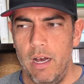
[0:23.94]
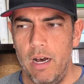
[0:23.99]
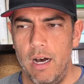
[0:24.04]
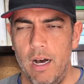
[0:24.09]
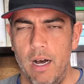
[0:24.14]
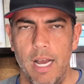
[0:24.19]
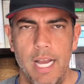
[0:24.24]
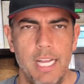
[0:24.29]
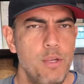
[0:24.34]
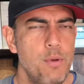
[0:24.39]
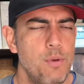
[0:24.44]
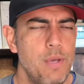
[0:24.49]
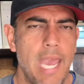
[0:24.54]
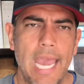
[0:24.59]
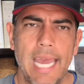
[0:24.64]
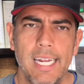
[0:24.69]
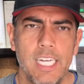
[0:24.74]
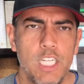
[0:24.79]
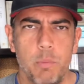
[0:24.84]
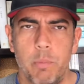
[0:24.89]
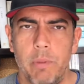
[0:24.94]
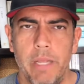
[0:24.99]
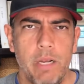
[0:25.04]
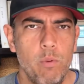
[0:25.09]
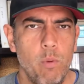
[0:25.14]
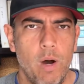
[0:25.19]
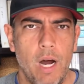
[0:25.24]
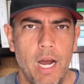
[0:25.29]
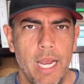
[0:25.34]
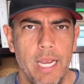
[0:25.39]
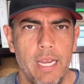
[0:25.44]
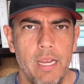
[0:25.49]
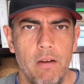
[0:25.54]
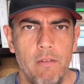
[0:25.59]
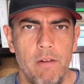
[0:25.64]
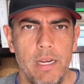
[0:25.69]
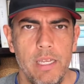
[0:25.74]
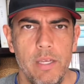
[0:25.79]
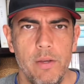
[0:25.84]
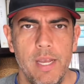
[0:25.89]
And you can't explain why,
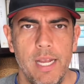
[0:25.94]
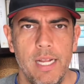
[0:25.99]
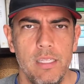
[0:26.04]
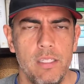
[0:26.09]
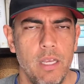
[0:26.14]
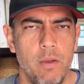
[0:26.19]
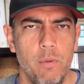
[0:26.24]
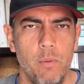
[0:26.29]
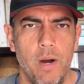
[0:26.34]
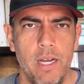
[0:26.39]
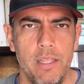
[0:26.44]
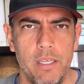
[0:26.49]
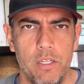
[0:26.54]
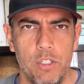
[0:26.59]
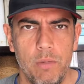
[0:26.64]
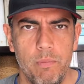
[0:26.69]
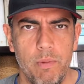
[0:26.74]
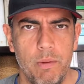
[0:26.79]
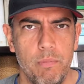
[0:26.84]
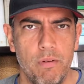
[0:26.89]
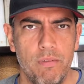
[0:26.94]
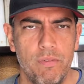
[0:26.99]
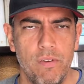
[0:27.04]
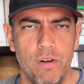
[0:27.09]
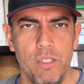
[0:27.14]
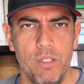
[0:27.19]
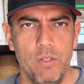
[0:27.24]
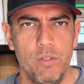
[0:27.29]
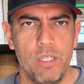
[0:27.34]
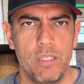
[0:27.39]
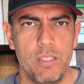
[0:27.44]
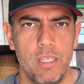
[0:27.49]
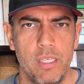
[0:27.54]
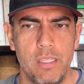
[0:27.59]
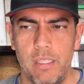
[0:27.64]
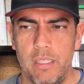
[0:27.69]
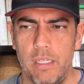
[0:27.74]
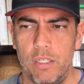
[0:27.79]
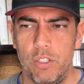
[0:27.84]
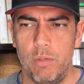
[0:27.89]
right? You can't say why they should be preferred. You just
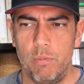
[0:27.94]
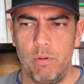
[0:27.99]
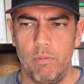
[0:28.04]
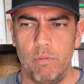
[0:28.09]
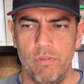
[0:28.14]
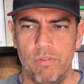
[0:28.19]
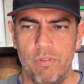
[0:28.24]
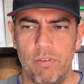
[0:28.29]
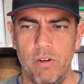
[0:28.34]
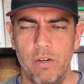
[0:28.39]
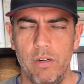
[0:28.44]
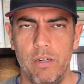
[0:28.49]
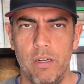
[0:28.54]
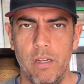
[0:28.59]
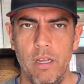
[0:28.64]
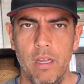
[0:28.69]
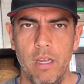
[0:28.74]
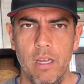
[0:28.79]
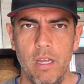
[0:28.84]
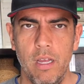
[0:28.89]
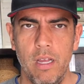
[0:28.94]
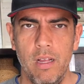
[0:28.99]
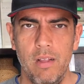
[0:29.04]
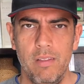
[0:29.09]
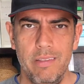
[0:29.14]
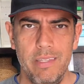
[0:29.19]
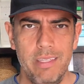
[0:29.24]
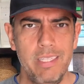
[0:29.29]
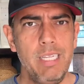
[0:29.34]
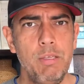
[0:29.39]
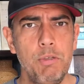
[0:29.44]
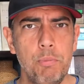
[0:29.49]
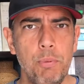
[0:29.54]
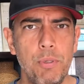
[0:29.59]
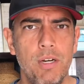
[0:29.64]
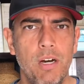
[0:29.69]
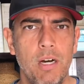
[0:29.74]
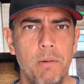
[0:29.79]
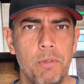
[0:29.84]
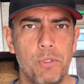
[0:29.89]
think that they should be preferred. It seems
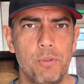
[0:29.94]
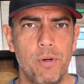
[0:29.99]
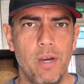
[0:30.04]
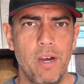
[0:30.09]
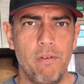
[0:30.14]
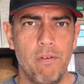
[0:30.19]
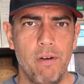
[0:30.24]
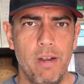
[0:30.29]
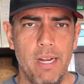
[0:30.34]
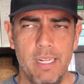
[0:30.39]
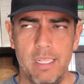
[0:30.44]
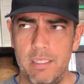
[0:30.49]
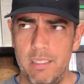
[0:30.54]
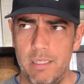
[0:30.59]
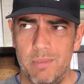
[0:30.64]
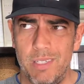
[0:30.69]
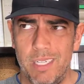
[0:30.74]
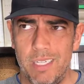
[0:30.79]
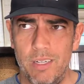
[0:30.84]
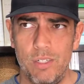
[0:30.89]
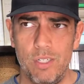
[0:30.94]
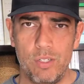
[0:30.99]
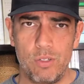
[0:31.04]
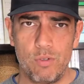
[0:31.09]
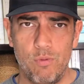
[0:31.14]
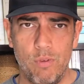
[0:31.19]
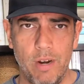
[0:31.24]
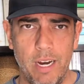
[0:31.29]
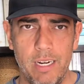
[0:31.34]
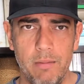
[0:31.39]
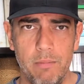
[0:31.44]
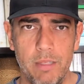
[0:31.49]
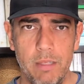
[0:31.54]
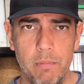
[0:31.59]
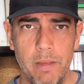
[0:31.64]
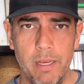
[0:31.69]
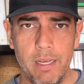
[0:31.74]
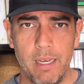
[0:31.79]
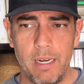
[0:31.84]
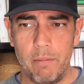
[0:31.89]
pretty arbitrary, right? It seems like you're just
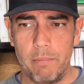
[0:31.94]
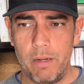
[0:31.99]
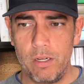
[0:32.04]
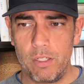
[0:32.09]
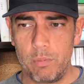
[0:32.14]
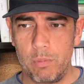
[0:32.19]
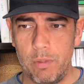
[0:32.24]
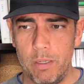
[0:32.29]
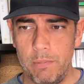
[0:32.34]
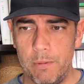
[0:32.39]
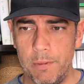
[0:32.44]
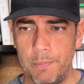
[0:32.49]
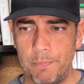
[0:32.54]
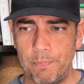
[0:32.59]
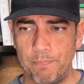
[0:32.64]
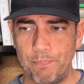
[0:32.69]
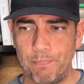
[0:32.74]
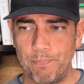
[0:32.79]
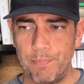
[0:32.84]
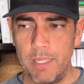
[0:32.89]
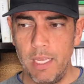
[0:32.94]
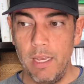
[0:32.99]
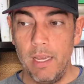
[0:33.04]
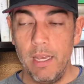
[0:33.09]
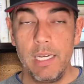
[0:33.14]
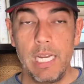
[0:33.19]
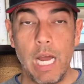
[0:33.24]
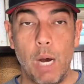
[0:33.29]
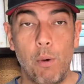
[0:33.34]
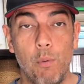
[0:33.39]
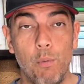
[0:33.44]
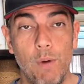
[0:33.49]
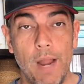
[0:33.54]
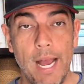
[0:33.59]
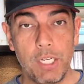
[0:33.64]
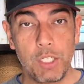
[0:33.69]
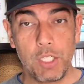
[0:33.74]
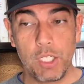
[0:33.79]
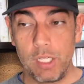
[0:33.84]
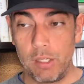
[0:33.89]
randomly picking a bunch of people. Now, a
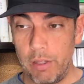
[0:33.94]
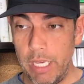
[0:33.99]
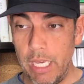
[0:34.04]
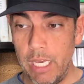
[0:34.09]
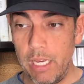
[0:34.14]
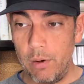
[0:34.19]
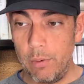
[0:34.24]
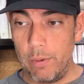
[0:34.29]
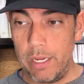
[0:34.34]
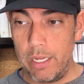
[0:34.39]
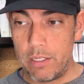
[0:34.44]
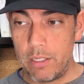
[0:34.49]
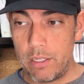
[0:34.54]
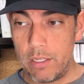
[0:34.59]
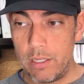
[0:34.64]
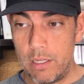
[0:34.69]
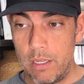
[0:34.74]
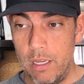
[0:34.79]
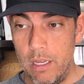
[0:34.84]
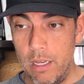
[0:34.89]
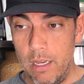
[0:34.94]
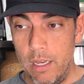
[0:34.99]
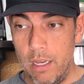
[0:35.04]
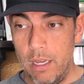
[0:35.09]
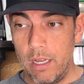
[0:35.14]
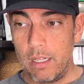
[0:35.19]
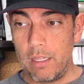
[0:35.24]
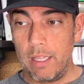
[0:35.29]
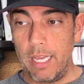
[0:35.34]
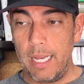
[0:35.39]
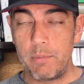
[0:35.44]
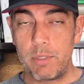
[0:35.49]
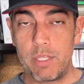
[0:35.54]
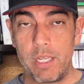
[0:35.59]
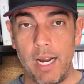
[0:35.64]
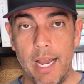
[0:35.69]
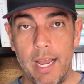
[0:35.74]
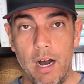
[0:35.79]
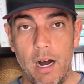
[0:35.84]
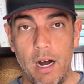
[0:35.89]
rational egoist claims
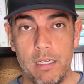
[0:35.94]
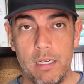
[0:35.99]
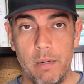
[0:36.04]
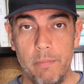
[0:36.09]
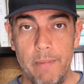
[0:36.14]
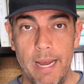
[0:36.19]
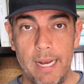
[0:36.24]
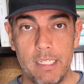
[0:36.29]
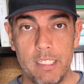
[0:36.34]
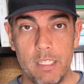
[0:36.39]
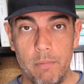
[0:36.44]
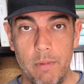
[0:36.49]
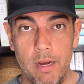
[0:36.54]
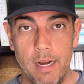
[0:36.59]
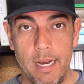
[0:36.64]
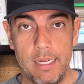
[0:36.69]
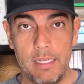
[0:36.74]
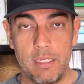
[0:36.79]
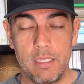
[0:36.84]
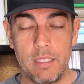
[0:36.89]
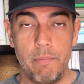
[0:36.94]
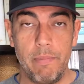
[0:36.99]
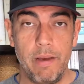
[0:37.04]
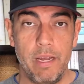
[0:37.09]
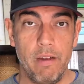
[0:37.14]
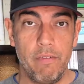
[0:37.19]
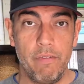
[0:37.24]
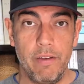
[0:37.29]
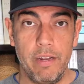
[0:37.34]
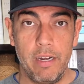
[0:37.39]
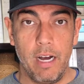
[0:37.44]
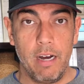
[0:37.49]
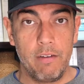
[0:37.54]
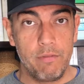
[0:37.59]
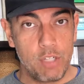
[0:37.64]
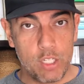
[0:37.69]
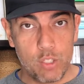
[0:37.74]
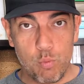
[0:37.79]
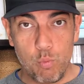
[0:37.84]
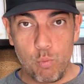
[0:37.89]
that I ought to maximize the benefit
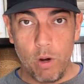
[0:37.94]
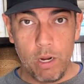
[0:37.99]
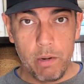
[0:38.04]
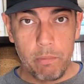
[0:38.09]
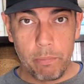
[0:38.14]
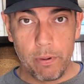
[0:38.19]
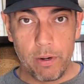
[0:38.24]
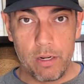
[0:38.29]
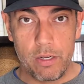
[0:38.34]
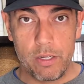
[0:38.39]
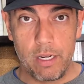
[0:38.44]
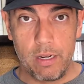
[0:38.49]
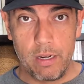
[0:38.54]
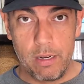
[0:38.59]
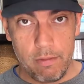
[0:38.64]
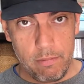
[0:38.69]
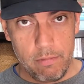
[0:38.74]
of just one person,